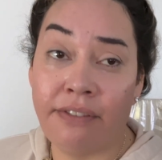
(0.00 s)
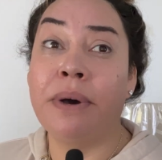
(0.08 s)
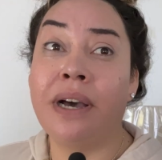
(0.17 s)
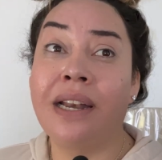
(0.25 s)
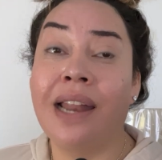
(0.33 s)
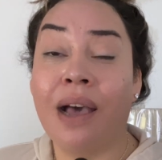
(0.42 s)

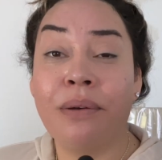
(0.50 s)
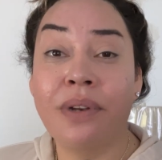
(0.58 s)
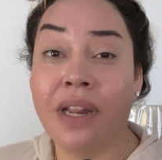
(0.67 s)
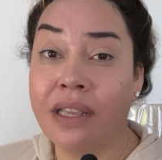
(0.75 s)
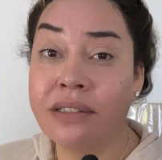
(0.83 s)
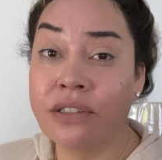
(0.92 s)
But
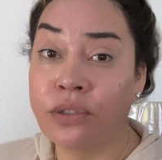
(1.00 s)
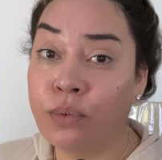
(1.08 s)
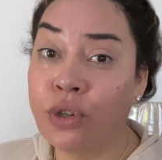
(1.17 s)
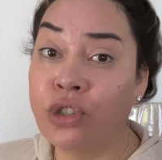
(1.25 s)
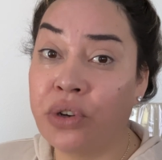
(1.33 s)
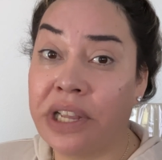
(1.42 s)
nowadays, there's
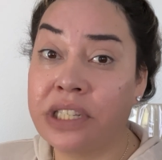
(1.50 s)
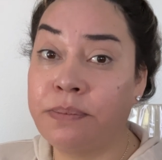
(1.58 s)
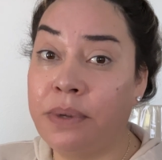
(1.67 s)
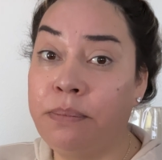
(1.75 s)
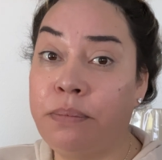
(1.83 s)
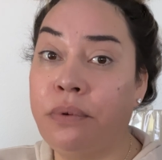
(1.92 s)
more trans
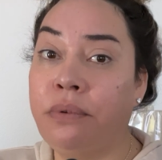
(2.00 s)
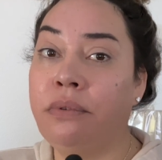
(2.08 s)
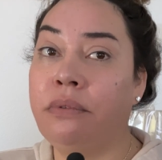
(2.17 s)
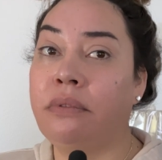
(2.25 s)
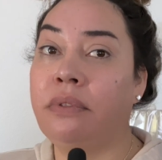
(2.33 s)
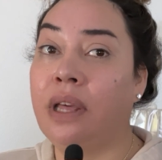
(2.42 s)

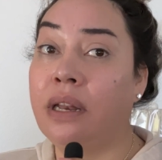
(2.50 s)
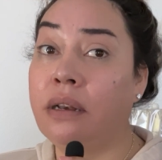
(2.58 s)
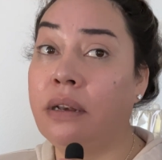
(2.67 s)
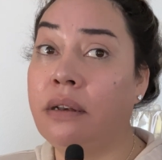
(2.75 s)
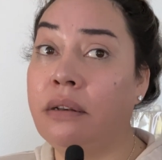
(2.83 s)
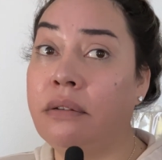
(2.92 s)
people
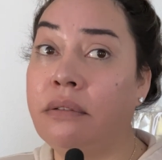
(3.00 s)
than